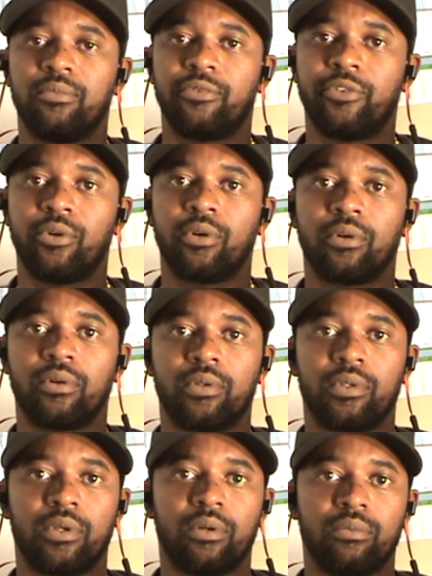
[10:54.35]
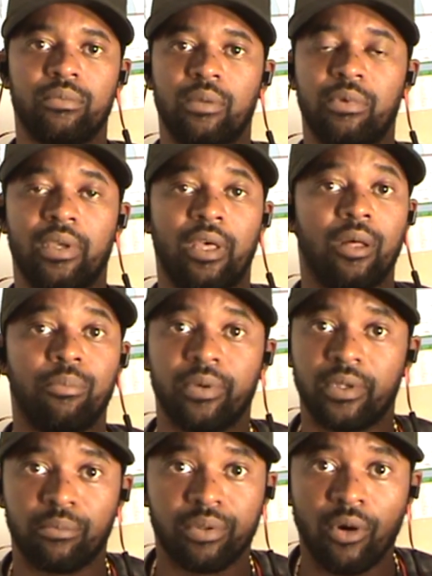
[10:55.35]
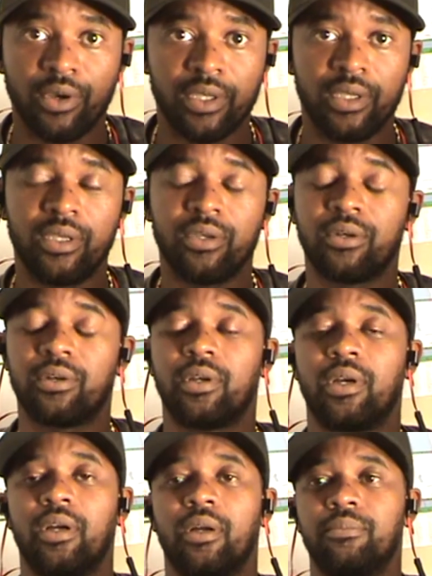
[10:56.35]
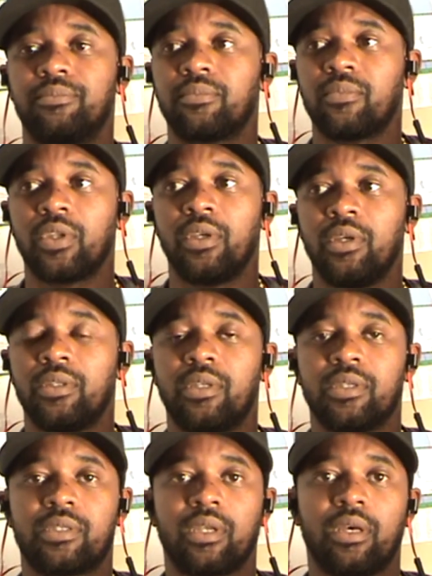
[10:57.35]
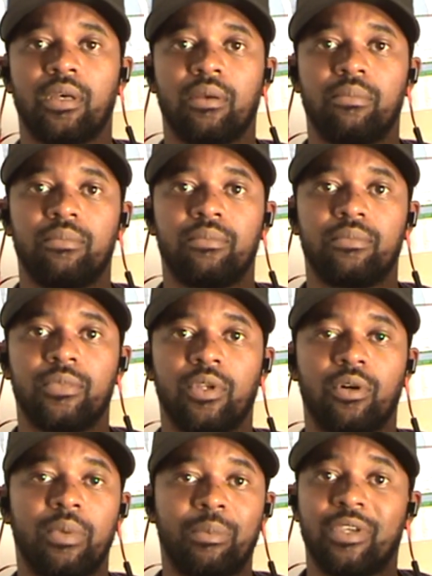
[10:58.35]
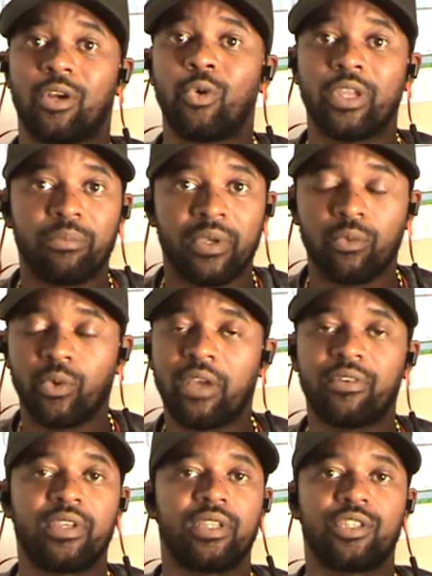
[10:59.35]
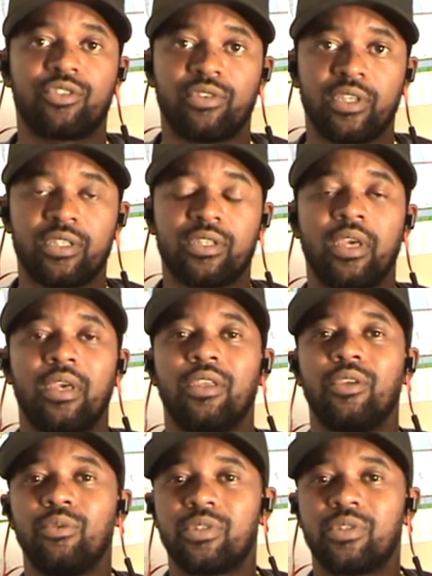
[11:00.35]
for maybe help an employee or just maybe equipment, whatever the industry is. You